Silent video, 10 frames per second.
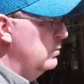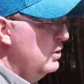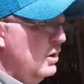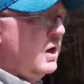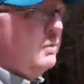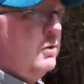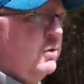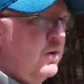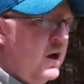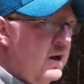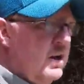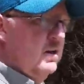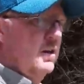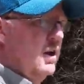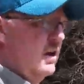I'm pretty happy with that,
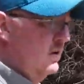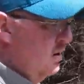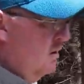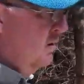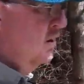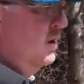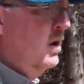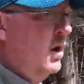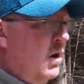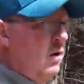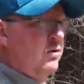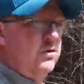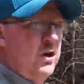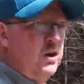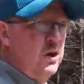getting that all
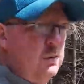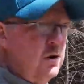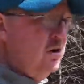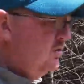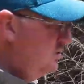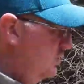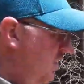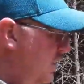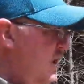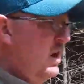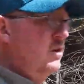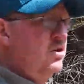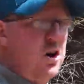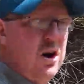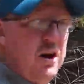sawn up and it's
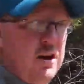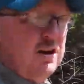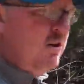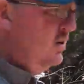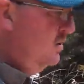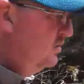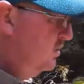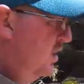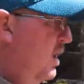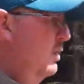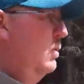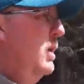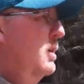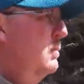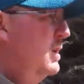drying on its
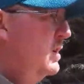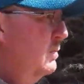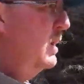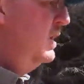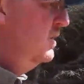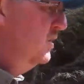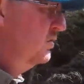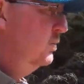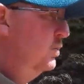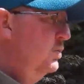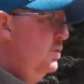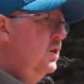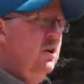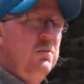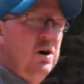way to being made into some
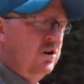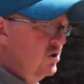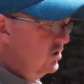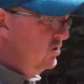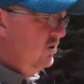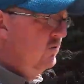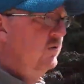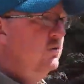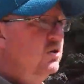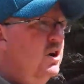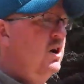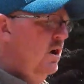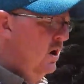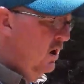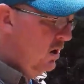woodworking projects in the future.
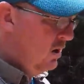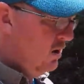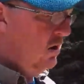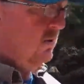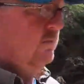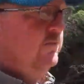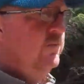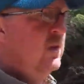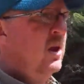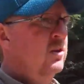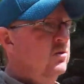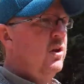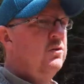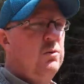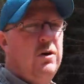Um, so
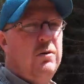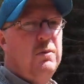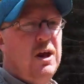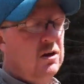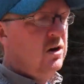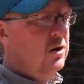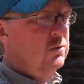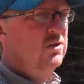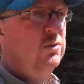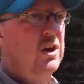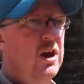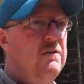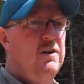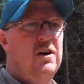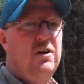that's one of the main hardwoods we
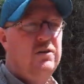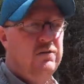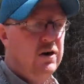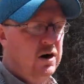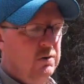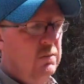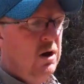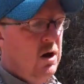have here on the farm.